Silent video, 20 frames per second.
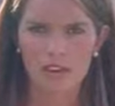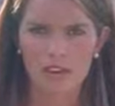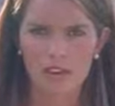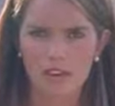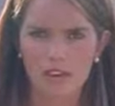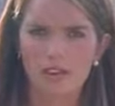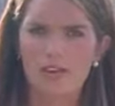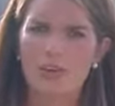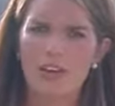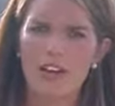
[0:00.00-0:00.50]

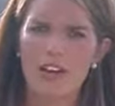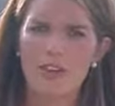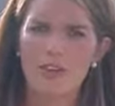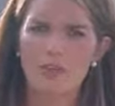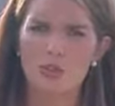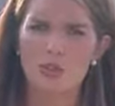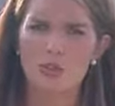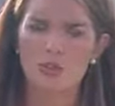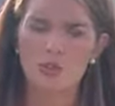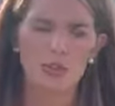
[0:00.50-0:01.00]
Good
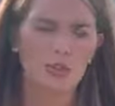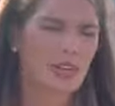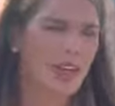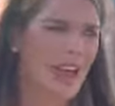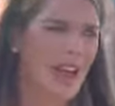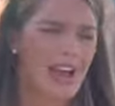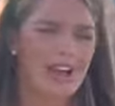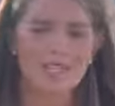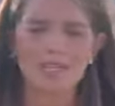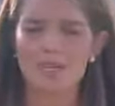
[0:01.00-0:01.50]
afternoon. It
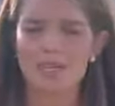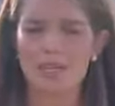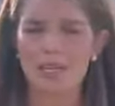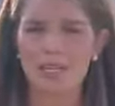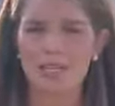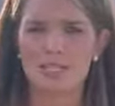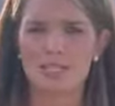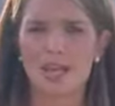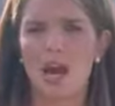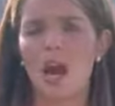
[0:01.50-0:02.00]
has been a
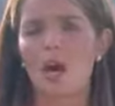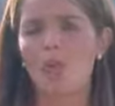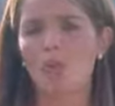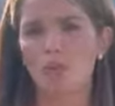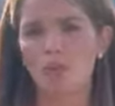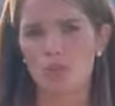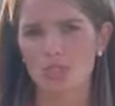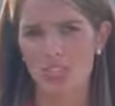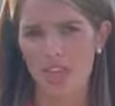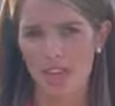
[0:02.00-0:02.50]

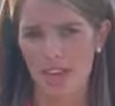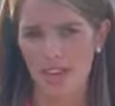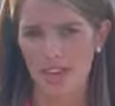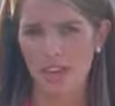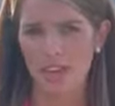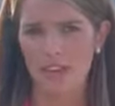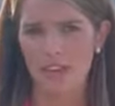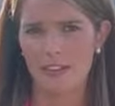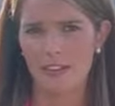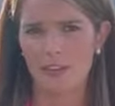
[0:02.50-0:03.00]
somber
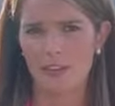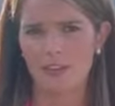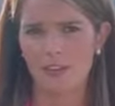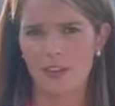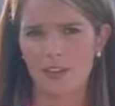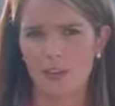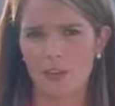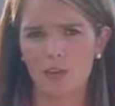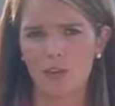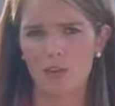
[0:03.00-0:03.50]
day in this
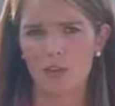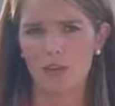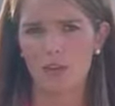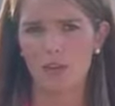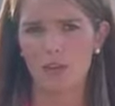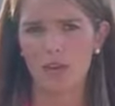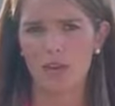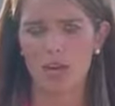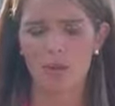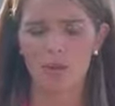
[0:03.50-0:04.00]
Fairfield
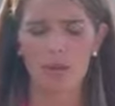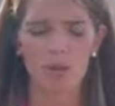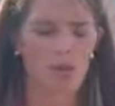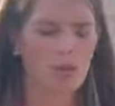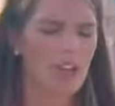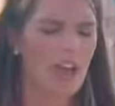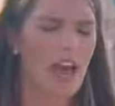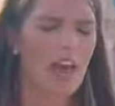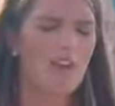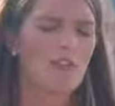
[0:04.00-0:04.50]
neighborhood.
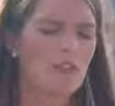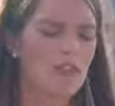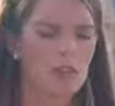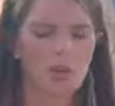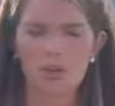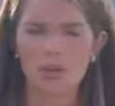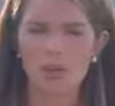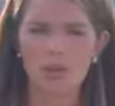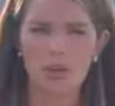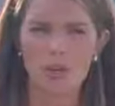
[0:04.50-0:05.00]

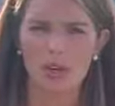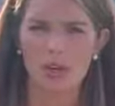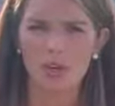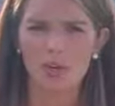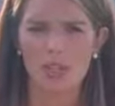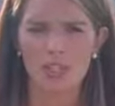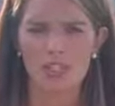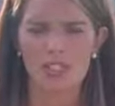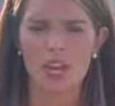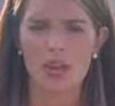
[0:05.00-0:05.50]
Everyone
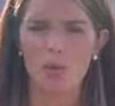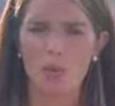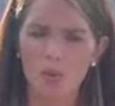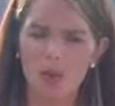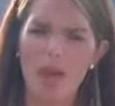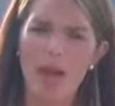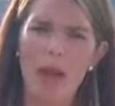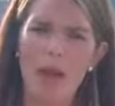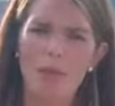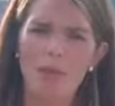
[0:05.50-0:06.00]
agrees that what
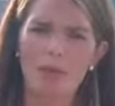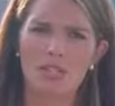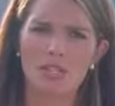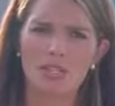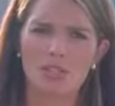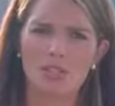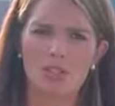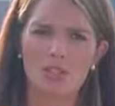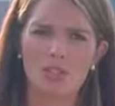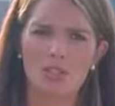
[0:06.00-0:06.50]
happened to
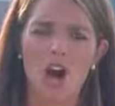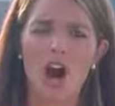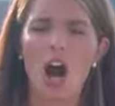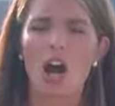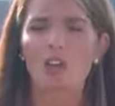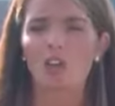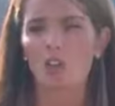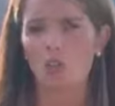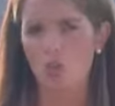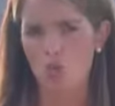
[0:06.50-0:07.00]
little
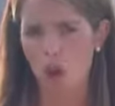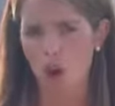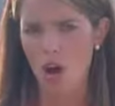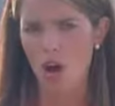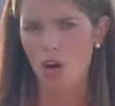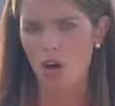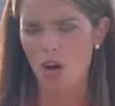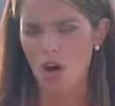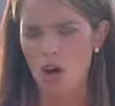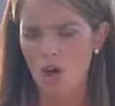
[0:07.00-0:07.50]
An
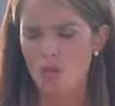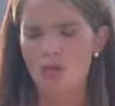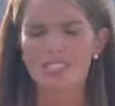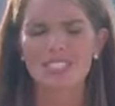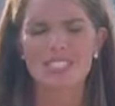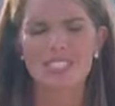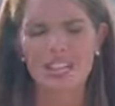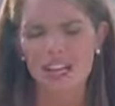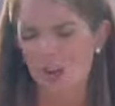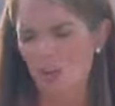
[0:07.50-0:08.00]
Luong was
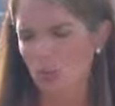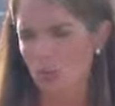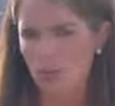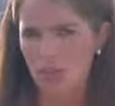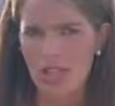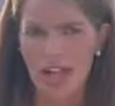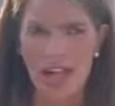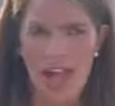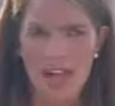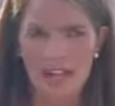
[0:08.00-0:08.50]
a
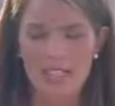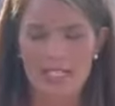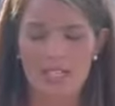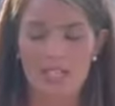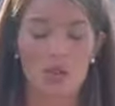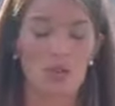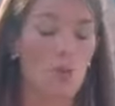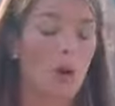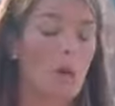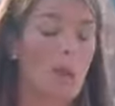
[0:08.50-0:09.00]
terrible
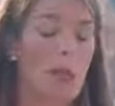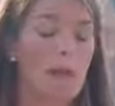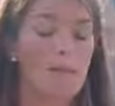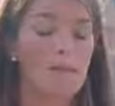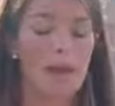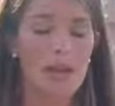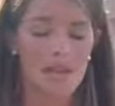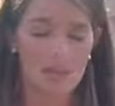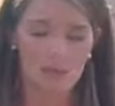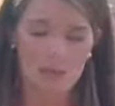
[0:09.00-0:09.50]
accident, one that
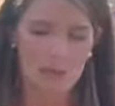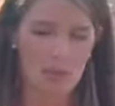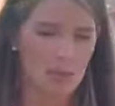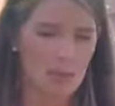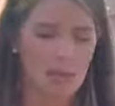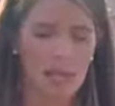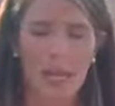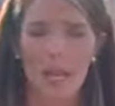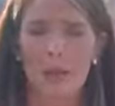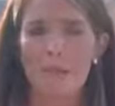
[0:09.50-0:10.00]
many
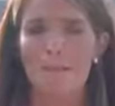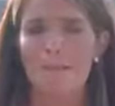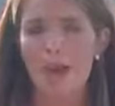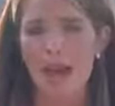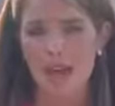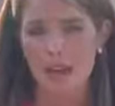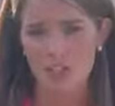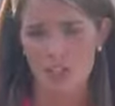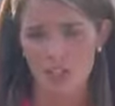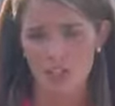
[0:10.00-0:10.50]
people can't
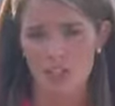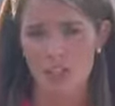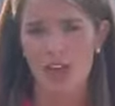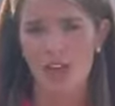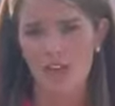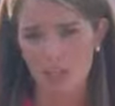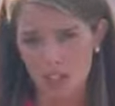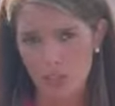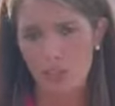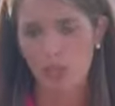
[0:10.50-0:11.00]
imagine
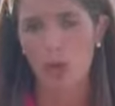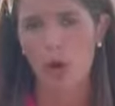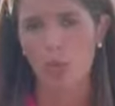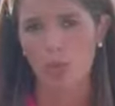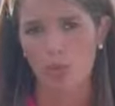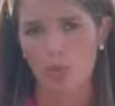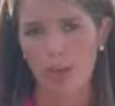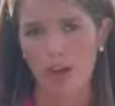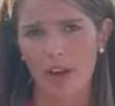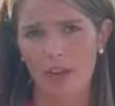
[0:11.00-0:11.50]
having to
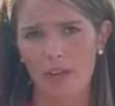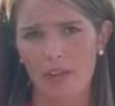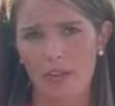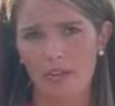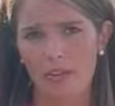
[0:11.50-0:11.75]
cope with.